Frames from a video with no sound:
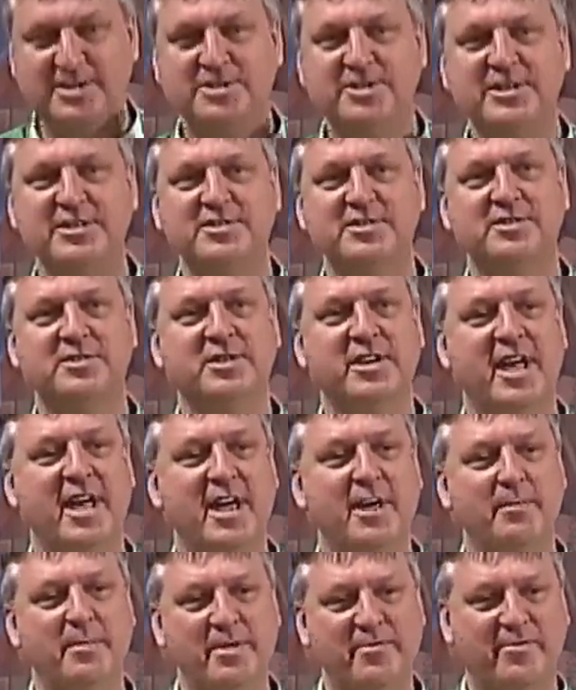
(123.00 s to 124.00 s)
Jesus
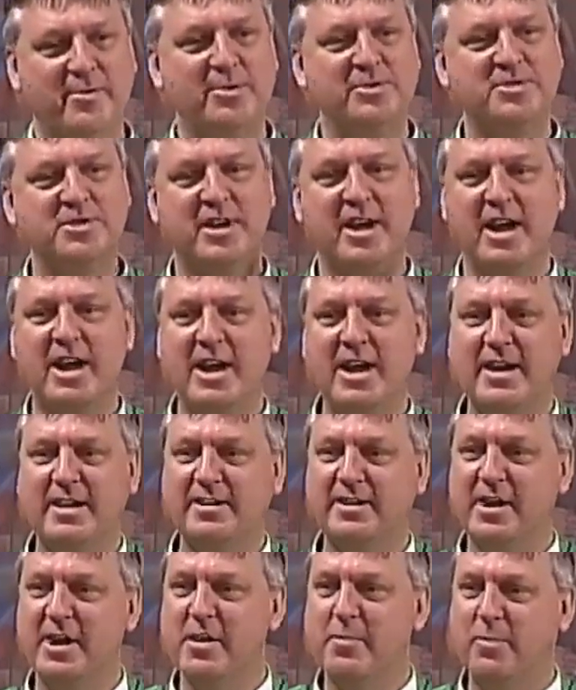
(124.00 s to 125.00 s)
came, first God
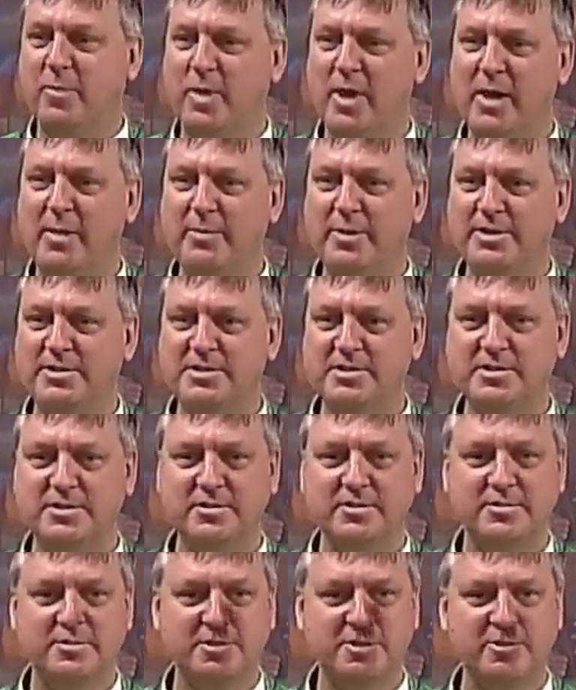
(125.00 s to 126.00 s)

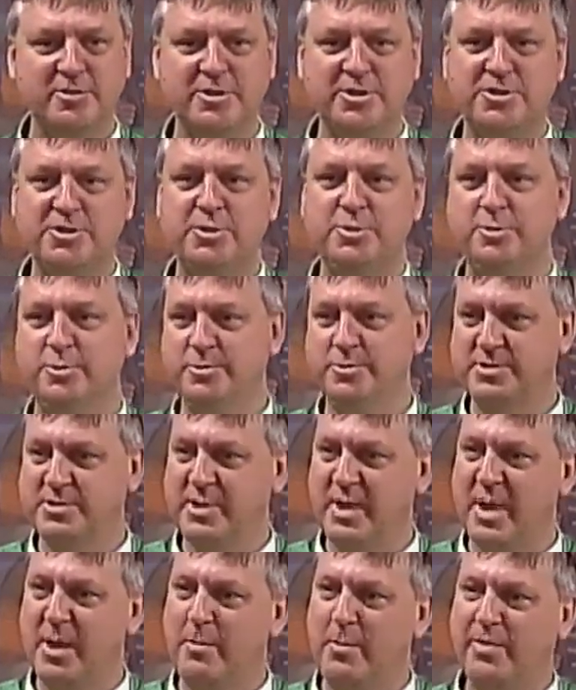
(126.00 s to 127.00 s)
promised to the Jews,
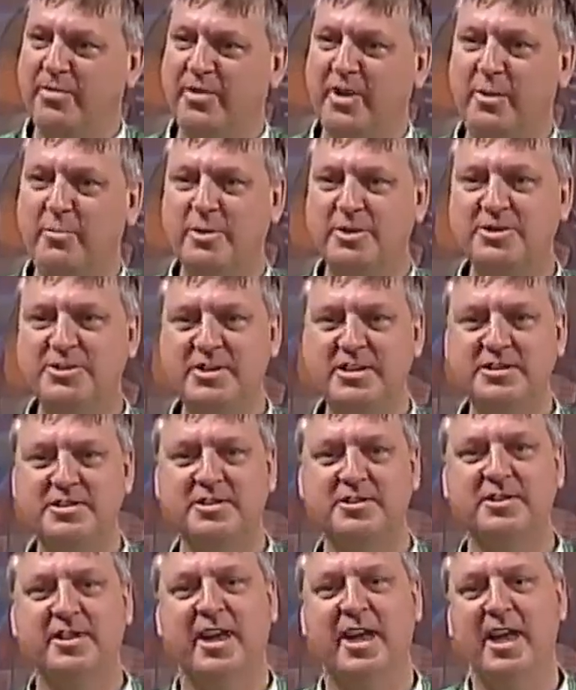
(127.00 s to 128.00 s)
but then when
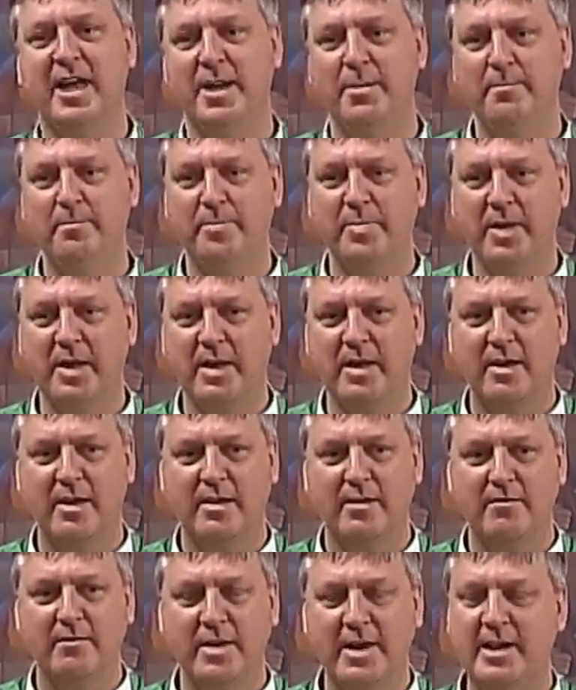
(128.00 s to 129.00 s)
Jesus came,
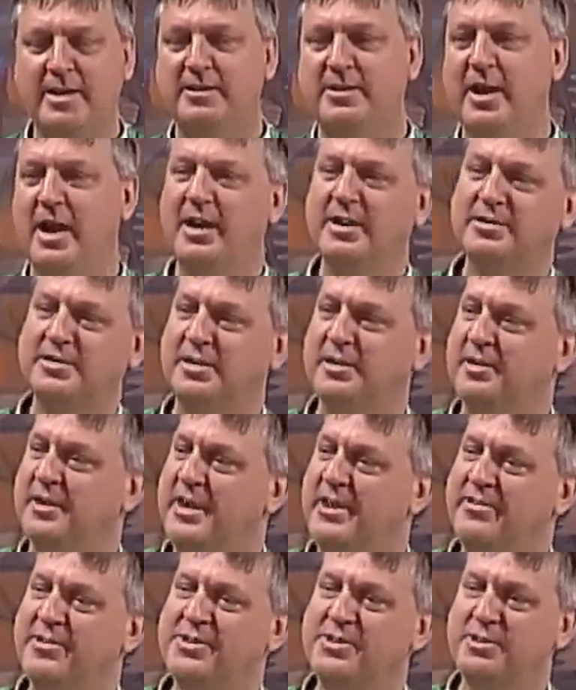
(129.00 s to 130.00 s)
God didn't
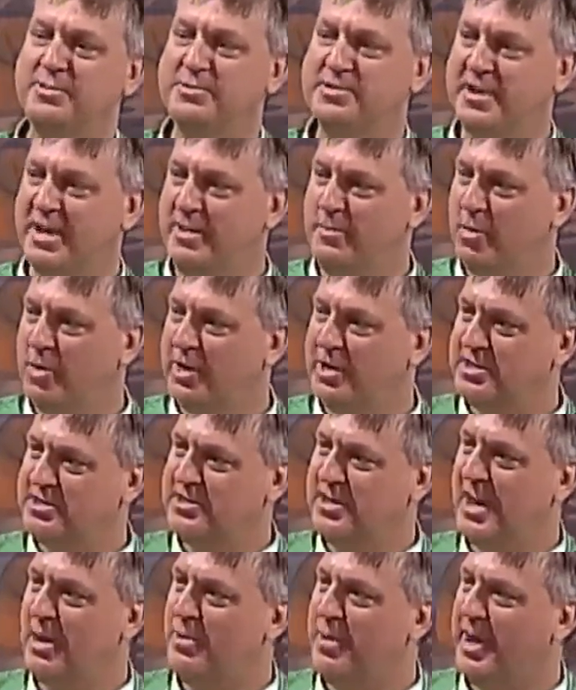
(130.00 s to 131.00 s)
need the Jews anymore because
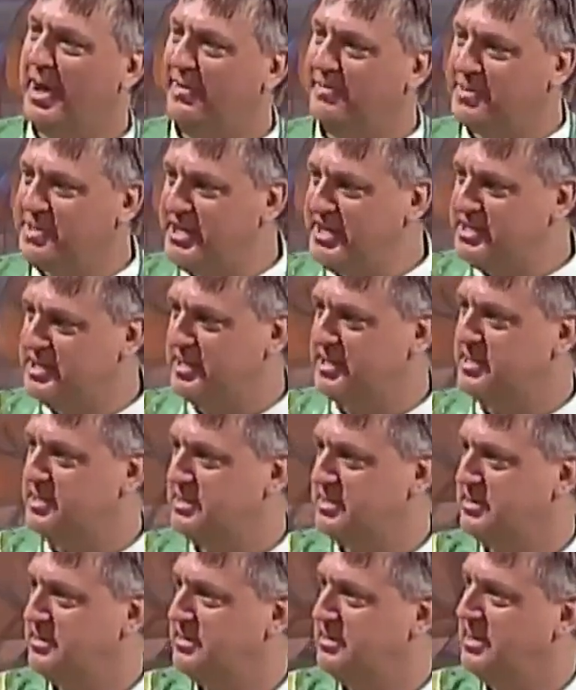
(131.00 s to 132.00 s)
now we have
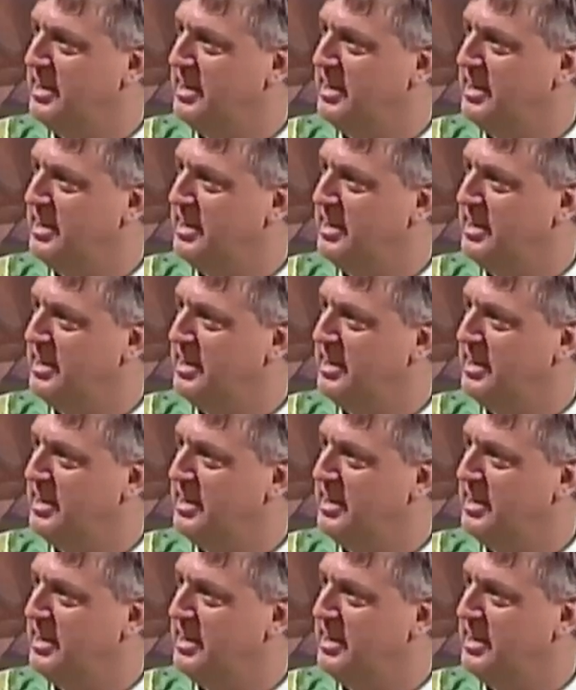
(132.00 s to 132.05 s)
Jesus.